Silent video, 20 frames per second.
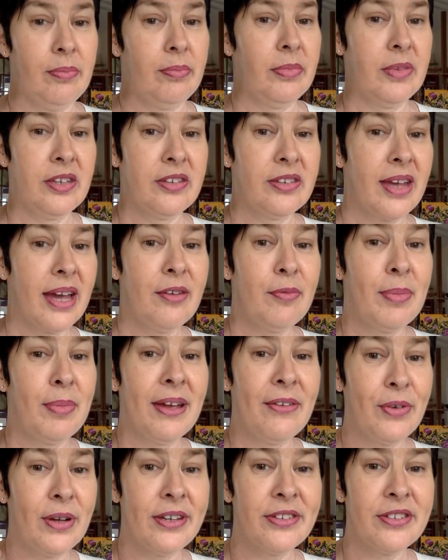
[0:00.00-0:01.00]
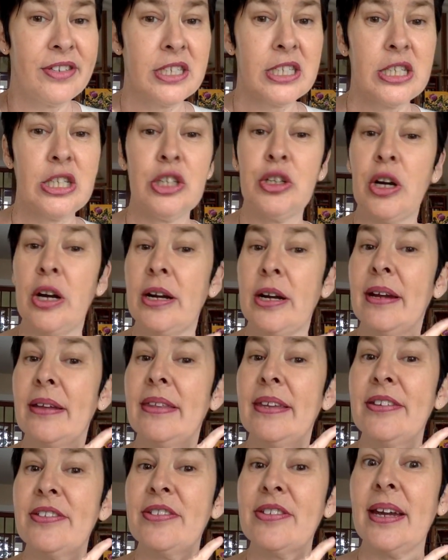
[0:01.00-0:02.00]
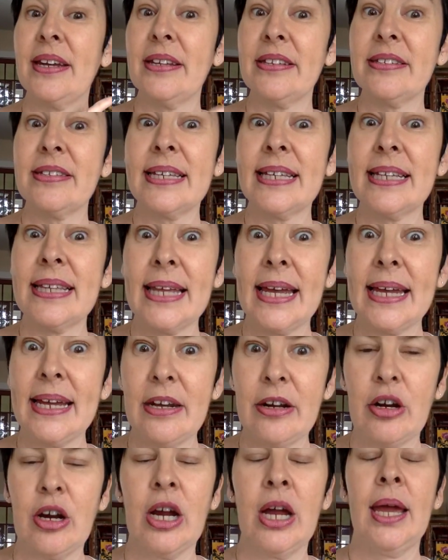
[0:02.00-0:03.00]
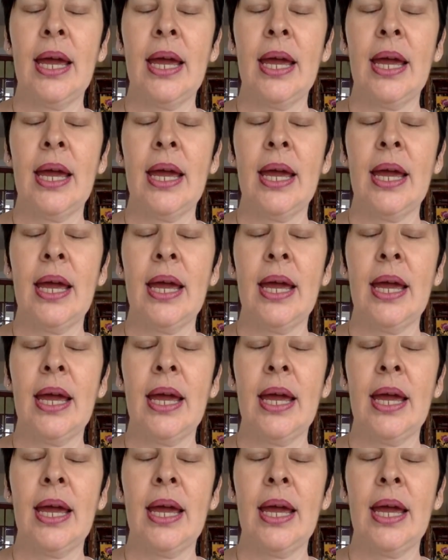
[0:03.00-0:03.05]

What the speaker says: side of my face is a little darker, this side is a little lighter.